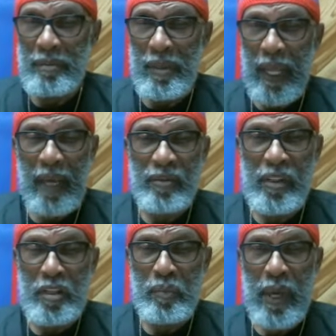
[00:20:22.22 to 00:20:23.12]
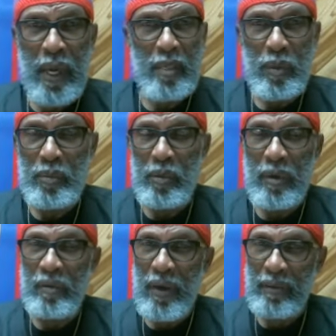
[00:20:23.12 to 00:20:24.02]
like i said in the past, people don't
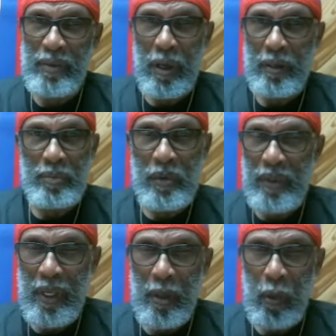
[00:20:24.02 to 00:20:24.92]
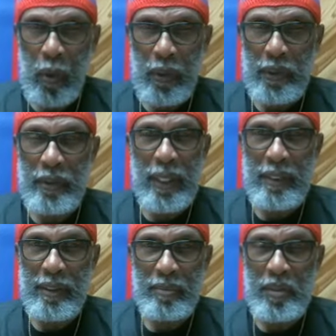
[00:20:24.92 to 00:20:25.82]
ever have to talk to me if they don't want to.
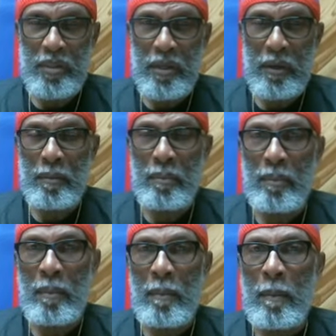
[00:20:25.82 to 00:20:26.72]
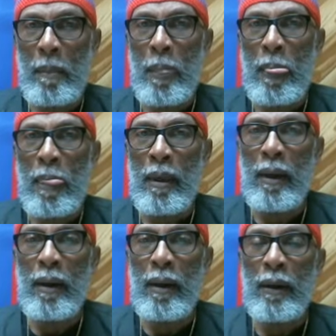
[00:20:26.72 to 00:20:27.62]
That's up to them.
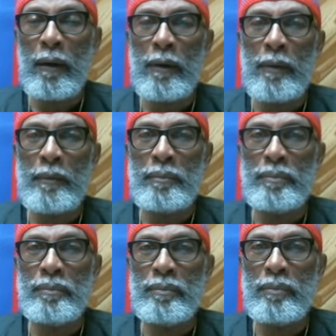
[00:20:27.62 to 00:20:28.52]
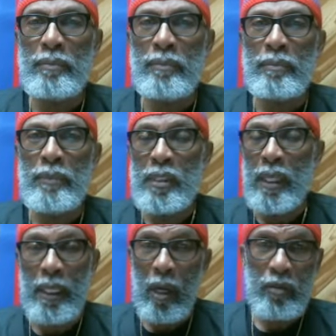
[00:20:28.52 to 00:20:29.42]
Um, but
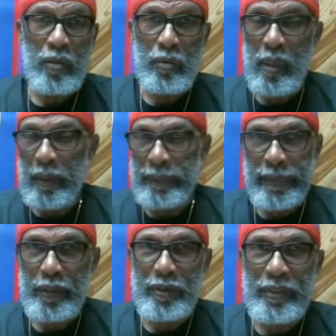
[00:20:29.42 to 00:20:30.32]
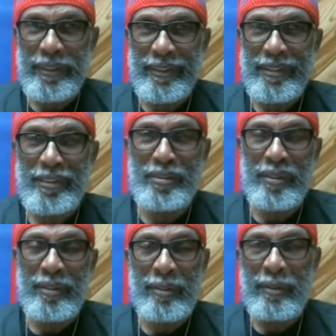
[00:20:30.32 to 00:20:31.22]
they could also talk, you know, to
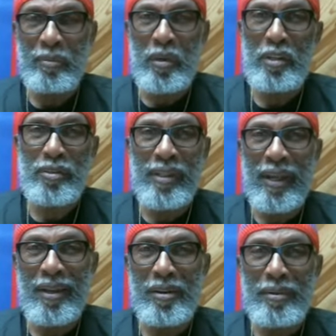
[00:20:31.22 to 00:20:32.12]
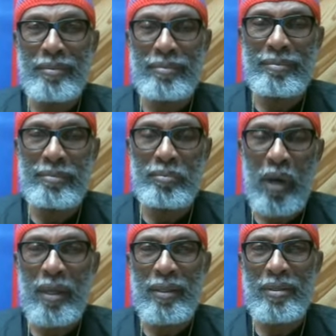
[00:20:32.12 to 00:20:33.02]
to some others that are
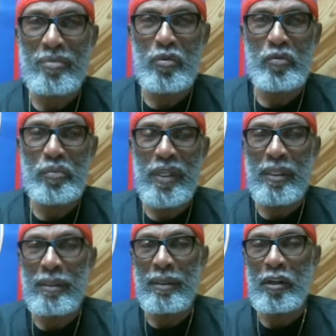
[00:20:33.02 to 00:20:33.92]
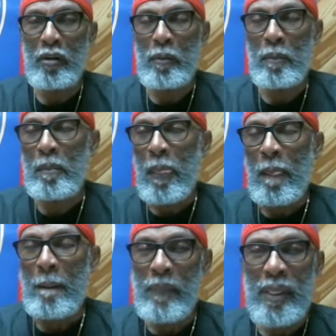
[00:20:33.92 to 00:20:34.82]
part of this movement, you know.
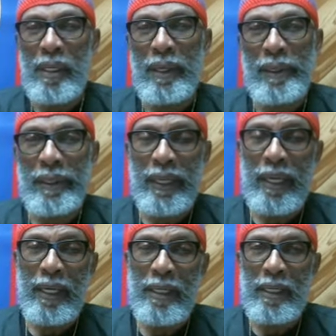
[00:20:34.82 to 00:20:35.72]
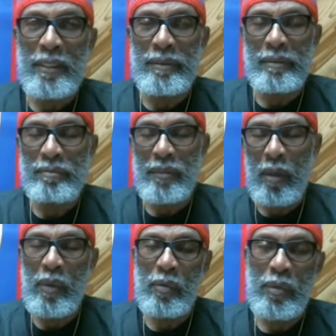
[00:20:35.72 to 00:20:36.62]
But uh, again, he's
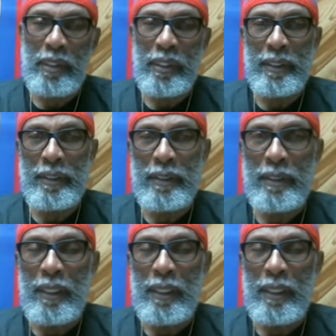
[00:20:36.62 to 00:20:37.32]
come up with this